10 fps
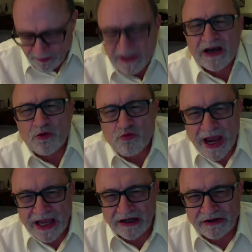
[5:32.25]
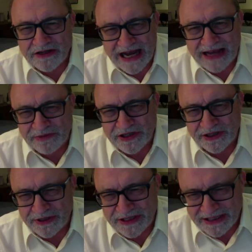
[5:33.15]
be a regular time
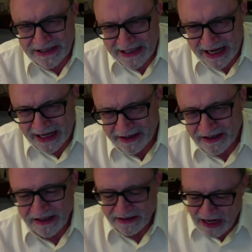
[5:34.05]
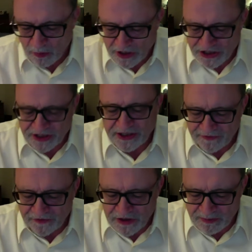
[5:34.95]
series design. Now, what's the
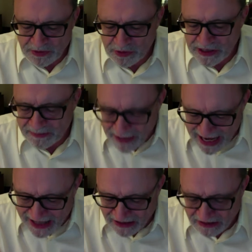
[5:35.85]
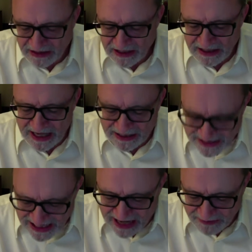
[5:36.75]
difference between a panel and a
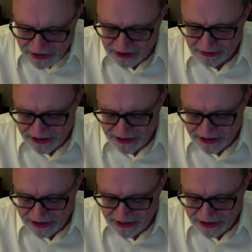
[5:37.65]
time series